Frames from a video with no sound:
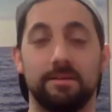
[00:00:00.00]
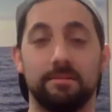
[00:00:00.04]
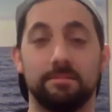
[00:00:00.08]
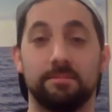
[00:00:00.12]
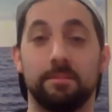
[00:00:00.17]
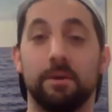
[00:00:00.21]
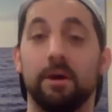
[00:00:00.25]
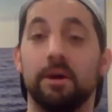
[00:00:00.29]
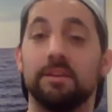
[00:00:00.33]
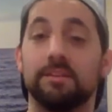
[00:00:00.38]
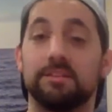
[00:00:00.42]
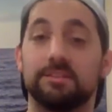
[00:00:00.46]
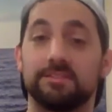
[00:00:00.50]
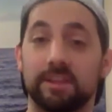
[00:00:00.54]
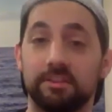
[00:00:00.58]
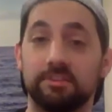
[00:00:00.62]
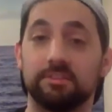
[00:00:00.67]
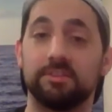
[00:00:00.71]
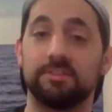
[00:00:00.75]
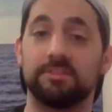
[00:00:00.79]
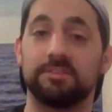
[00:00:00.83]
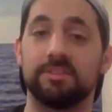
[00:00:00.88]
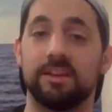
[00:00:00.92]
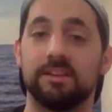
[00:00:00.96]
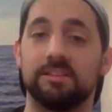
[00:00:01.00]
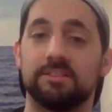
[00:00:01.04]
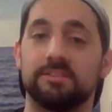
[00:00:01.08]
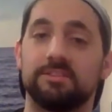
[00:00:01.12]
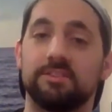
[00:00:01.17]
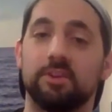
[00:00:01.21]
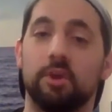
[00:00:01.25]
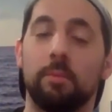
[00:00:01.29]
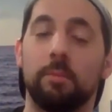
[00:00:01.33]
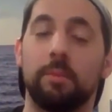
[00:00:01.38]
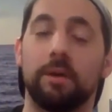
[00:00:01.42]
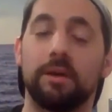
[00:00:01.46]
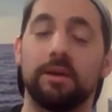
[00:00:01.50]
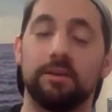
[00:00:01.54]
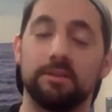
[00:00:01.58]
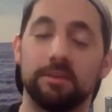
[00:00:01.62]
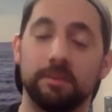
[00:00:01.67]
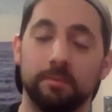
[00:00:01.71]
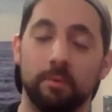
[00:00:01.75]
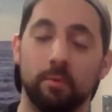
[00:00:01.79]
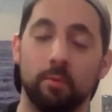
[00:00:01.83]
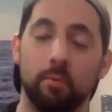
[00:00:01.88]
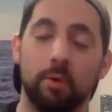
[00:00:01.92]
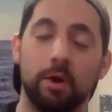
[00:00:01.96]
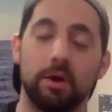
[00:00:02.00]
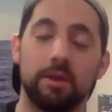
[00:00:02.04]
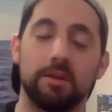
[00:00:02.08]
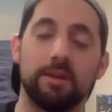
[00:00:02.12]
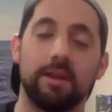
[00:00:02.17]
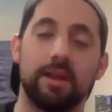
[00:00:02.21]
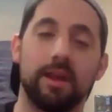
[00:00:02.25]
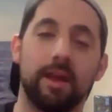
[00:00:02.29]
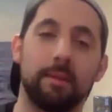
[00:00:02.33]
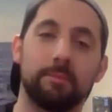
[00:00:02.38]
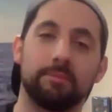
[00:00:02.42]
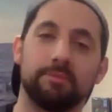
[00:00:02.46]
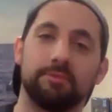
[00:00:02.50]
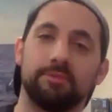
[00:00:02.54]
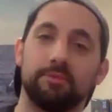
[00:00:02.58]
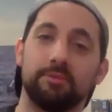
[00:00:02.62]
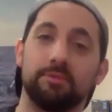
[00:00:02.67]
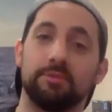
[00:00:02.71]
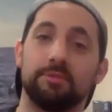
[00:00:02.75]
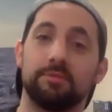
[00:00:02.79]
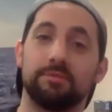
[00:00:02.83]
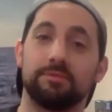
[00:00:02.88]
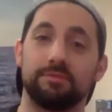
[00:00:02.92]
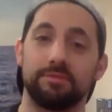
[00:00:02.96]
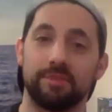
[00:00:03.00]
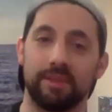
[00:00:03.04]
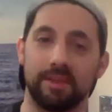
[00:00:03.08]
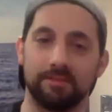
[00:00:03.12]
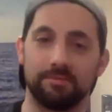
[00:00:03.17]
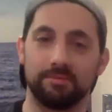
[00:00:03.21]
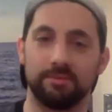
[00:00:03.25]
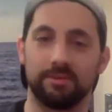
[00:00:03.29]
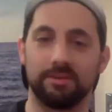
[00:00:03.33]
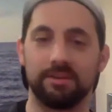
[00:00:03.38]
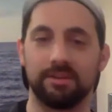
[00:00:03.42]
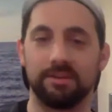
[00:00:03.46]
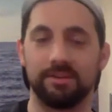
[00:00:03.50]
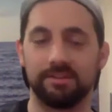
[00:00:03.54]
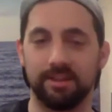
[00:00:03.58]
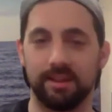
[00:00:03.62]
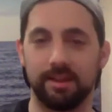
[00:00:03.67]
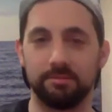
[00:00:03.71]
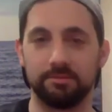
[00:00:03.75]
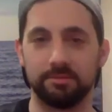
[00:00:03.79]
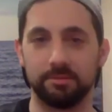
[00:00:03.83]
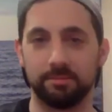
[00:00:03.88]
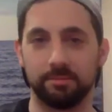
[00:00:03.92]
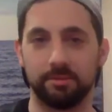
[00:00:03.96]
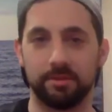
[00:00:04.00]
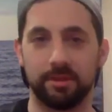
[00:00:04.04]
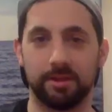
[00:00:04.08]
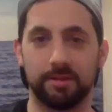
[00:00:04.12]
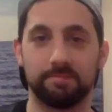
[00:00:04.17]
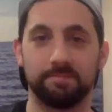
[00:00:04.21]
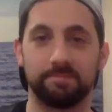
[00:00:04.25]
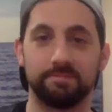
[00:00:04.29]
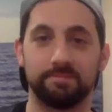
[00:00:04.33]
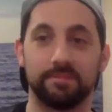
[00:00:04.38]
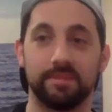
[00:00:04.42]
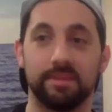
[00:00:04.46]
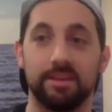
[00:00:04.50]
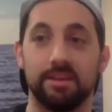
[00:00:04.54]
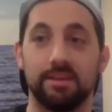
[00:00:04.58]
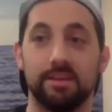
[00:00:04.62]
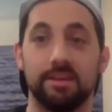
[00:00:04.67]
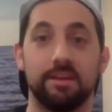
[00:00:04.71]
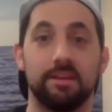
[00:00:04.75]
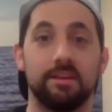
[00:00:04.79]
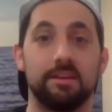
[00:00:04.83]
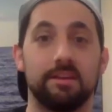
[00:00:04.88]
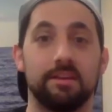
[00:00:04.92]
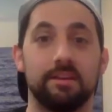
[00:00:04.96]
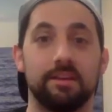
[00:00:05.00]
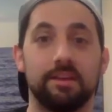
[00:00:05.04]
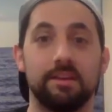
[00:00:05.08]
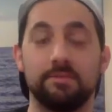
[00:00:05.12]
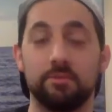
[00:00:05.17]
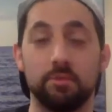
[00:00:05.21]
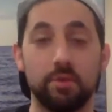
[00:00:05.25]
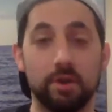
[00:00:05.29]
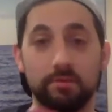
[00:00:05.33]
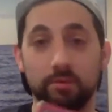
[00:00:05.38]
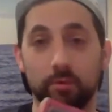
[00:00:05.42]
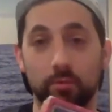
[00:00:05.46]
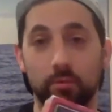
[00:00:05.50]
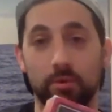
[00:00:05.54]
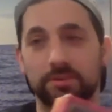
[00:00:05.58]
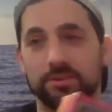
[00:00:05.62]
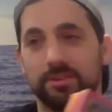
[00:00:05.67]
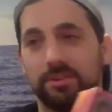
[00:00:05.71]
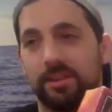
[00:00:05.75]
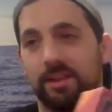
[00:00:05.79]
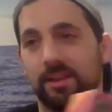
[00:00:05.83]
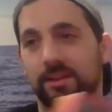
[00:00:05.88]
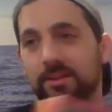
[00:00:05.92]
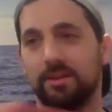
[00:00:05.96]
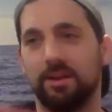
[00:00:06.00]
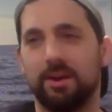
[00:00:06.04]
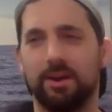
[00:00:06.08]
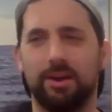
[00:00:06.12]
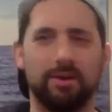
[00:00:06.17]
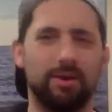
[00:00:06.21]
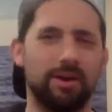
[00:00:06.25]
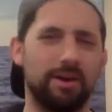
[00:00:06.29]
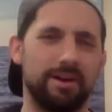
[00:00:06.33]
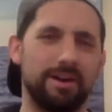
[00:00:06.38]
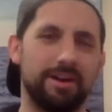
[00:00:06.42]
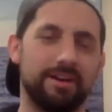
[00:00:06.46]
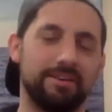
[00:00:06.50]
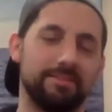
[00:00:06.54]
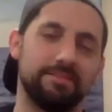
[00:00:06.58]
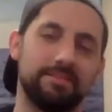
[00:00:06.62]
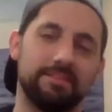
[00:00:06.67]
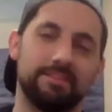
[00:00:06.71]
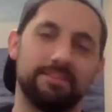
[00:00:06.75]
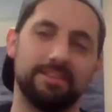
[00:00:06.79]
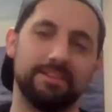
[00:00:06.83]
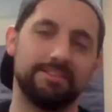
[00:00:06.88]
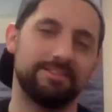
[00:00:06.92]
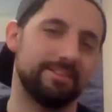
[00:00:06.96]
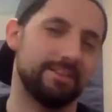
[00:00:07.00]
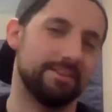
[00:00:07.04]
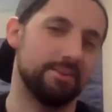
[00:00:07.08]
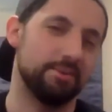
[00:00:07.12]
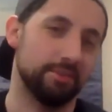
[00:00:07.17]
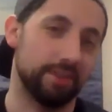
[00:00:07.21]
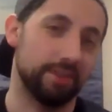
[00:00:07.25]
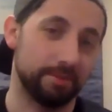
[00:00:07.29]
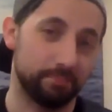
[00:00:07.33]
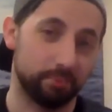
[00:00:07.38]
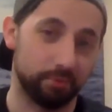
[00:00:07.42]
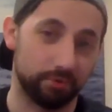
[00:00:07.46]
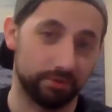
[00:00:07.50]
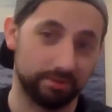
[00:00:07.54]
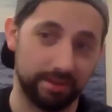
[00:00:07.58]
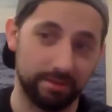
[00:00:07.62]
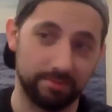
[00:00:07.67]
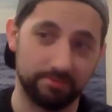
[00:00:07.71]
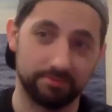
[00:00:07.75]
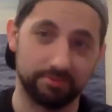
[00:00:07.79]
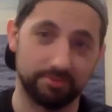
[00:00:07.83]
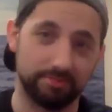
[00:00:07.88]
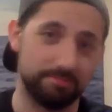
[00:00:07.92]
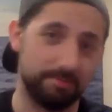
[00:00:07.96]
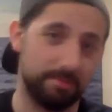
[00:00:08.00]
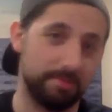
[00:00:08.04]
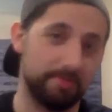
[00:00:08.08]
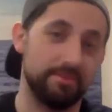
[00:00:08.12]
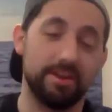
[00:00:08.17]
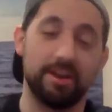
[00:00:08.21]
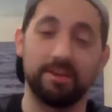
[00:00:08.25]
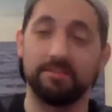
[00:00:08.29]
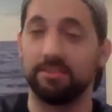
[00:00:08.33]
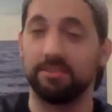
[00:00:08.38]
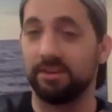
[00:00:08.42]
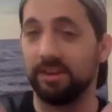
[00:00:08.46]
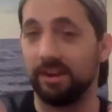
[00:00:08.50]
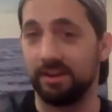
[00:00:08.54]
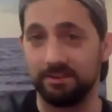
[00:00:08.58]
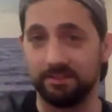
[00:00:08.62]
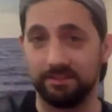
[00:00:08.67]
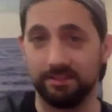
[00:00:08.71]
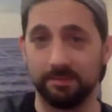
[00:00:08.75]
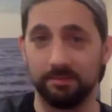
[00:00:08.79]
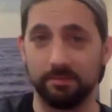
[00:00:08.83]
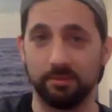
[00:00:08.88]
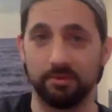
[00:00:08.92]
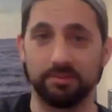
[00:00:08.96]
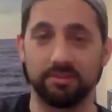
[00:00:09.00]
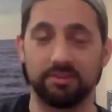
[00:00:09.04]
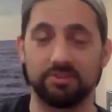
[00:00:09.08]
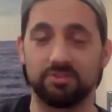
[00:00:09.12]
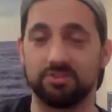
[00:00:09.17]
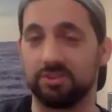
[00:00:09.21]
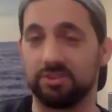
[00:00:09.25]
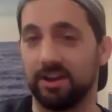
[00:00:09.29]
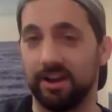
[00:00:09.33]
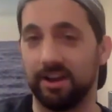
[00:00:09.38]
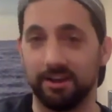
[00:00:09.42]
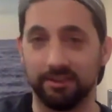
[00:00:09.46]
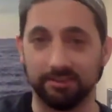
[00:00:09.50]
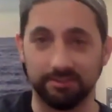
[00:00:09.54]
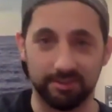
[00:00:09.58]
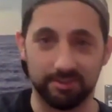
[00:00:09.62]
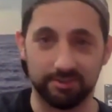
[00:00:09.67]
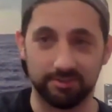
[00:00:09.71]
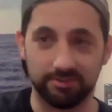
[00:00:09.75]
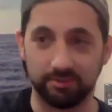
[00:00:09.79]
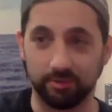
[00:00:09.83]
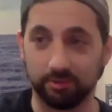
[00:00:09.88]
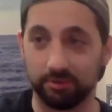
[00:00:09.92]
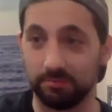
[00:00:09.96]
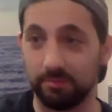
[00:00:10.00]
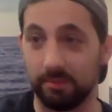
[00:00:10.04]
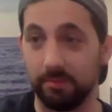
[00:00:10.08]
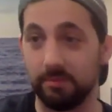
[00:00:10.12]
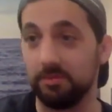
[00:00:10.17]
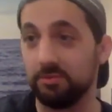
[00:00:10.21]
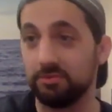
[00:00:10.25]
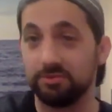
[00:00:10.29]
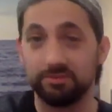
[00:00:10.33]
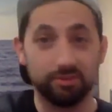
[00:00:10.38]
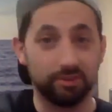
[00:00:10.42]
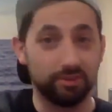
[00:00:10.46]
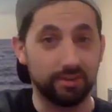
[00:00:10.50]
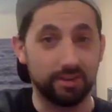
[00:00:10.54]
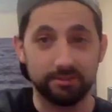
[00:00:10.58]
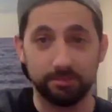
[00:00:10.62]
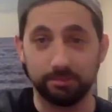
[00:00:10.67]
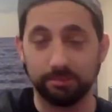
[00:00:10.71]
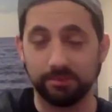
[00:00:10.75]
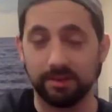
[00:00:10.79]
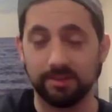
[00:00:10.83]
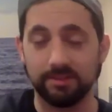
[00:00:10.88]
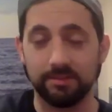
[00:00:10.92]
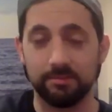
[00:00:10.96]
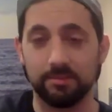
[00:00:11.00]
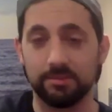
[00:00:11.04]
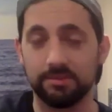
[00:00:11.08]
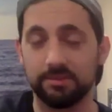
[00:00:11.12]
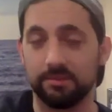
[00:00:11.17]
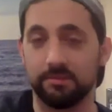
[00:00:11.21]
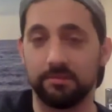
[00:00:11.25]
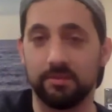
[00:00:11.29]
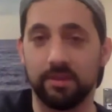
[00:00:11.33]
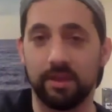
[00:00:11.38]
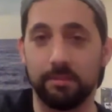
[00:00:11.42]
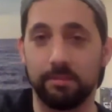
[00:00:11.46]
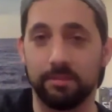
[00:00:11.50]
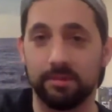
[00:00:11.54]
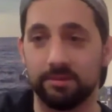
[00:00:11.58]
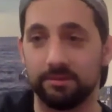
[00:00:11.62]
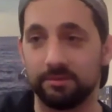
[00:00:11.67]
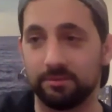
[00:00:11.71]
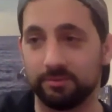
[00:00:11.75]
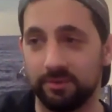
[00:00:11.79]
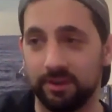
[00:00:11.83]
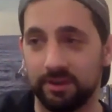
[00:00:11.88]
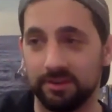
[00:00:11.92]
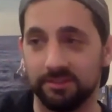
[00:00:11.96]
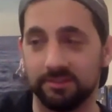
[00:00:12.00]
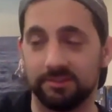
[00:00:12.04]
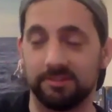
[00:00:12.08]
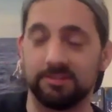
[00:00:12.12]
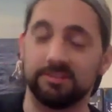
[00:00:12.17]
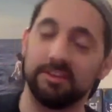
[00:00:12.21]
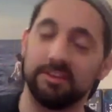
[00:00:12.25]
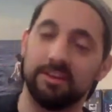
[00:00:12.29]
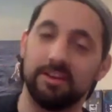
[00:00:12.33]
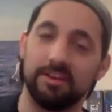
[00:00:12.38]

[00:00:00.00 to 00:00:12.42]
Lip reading: But Settlers of Catan is still my number one absolute favorite game to play. If you ever wonder, like, oh, let's say you like board games, or maybe you never got into them, or they're childish, or maybe you still like to play them with your family and friends,